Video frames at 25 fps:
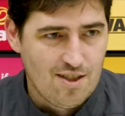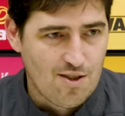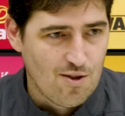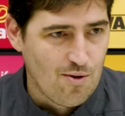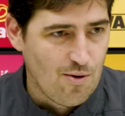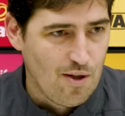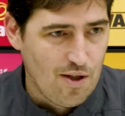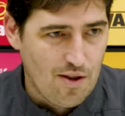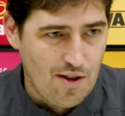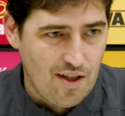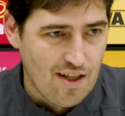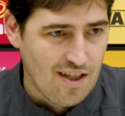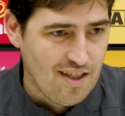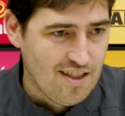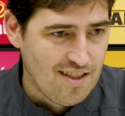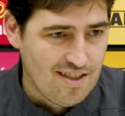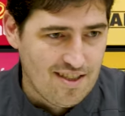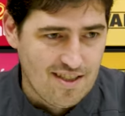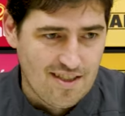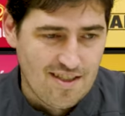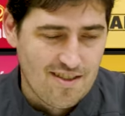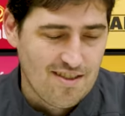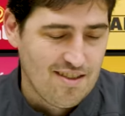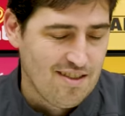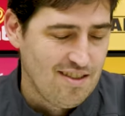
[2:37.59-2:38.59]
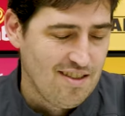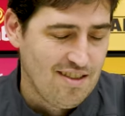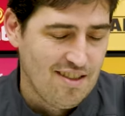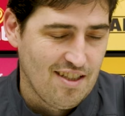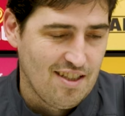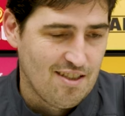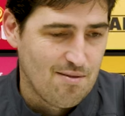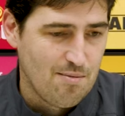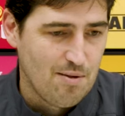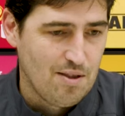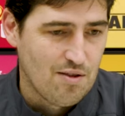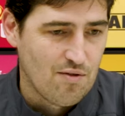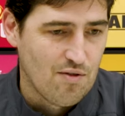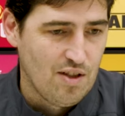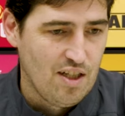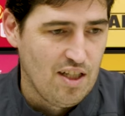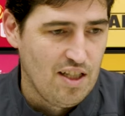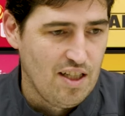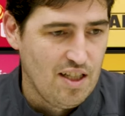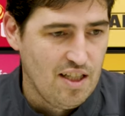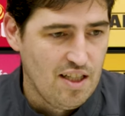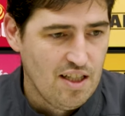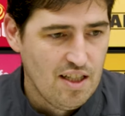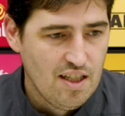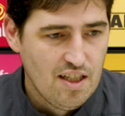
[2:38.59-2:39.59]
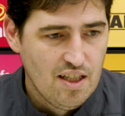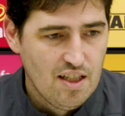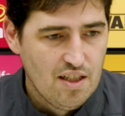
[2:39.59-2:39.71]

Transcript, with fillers: So I think it's it has been really